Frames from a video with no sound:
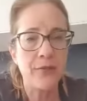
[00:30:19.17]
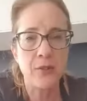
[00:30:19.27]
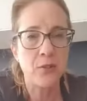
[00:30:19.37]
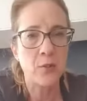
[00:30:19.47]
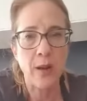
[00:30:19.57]
you
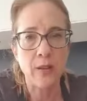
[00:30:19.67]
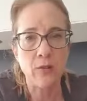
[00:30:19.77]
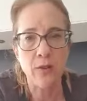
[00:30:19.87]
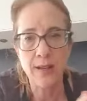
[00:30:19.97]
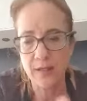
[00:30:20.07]
just weigh your
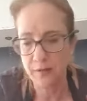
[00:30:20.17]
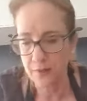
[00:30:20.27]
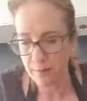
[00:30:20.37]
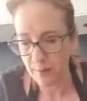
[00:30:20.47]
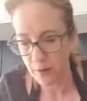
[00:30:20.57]
dry stuff in
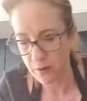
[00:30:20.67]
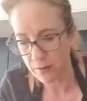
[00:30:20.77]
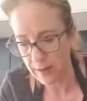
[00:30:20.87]
a bowl